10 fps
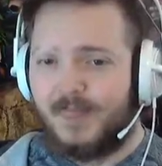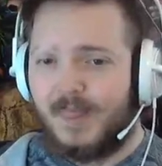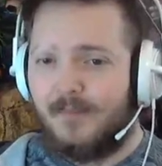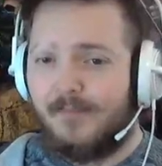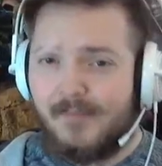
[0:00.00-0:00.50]

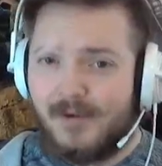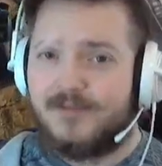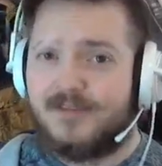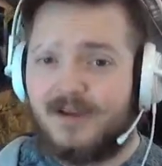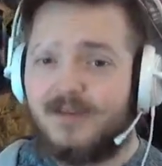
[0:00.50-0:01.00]

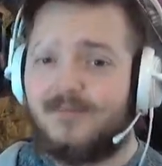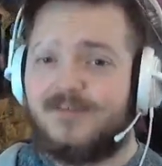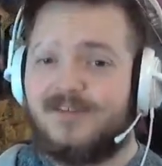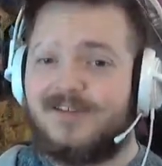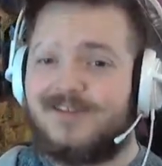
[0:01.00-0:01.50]
Most
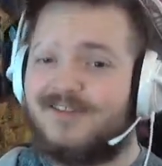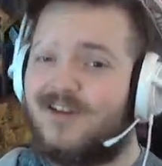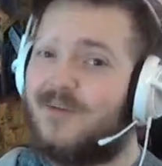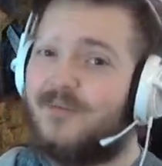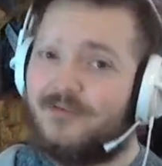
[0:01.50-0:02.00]
times it's
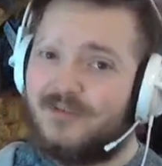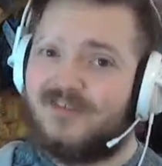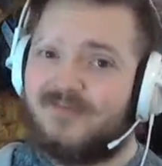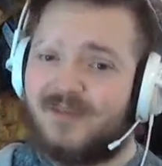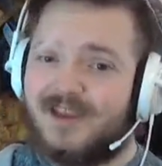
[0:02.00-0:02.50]
top 3
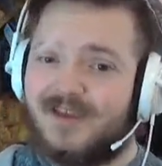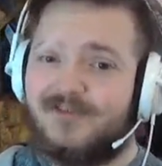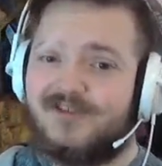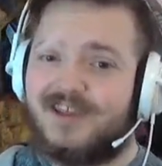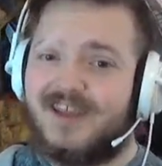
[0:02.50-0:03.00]
of my
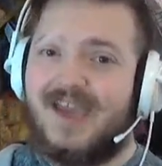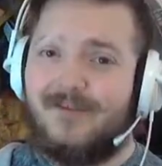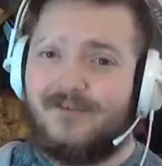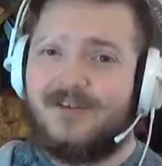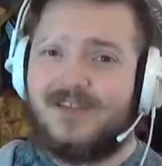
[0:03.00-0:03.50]
damage, and
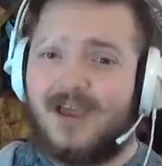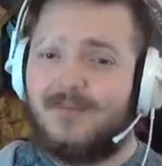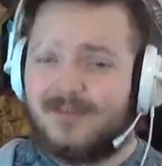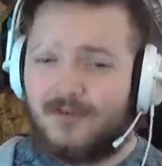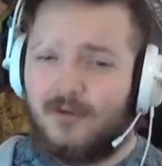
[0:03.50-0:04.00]
every time
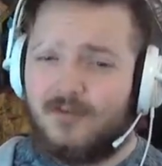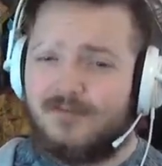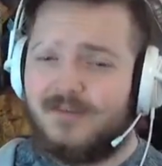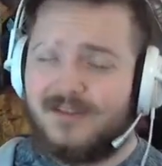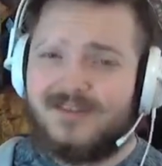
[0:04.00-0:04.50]
it's always
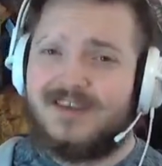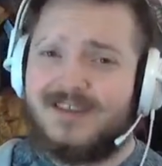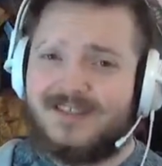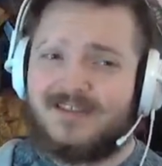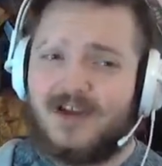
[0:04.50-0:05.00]
been
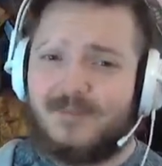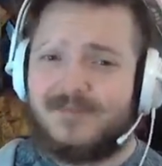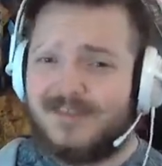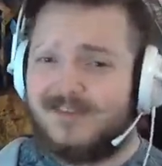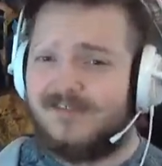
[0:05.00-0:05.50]
in the top
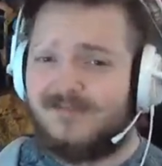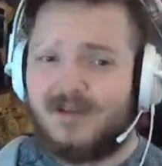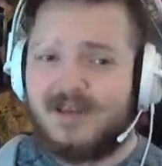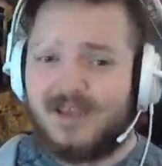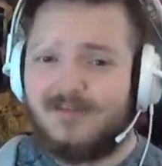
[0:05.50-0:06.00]
6 of
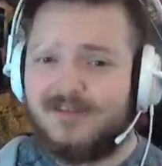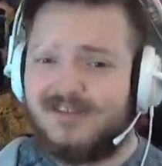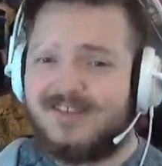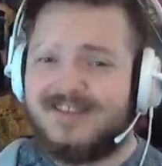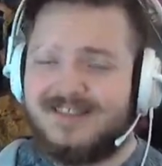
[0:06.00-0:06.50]
my damage.
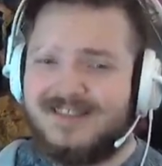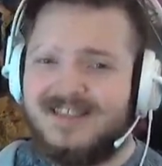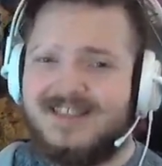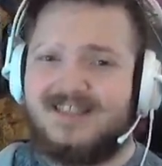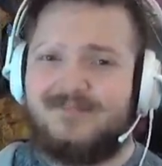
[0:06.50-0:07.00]
It's at
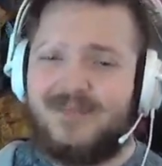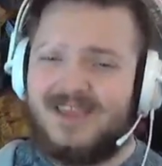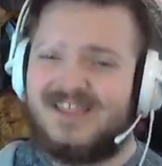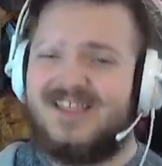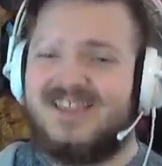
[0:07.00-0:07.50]
least
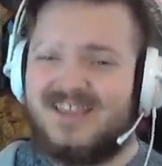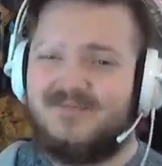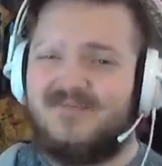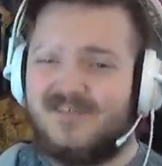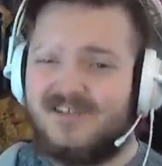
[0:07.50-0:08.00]
baseline
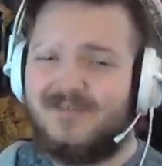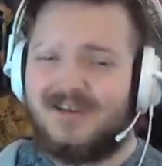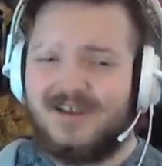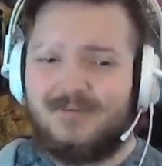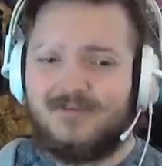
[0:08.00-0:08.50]
10% of my
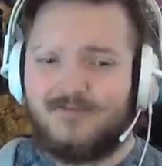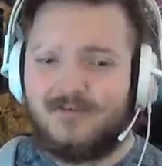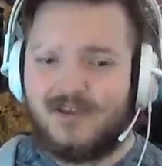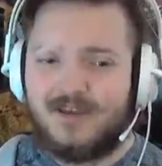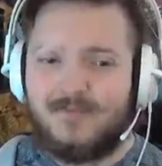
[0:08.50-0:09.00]
damage
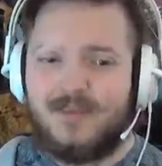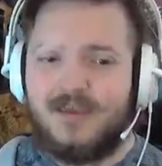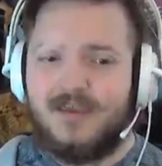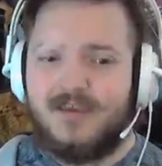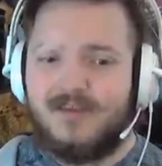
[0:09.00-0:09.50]
per game.
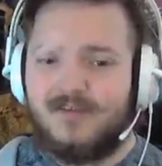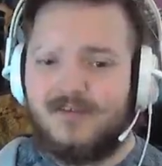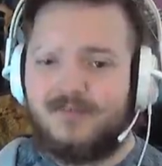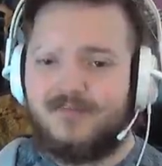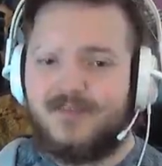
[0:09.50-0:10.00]

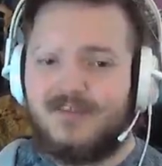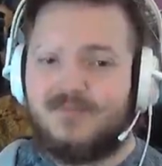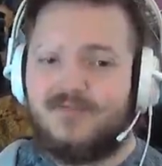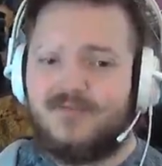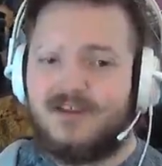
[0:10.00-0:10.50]
So that's
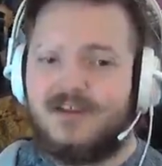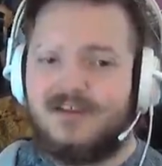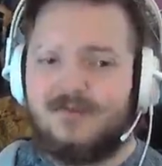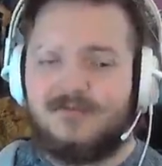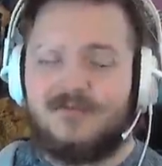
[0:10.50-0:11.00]
pretty
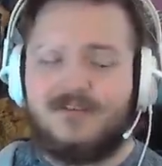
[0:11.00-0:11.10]
huge.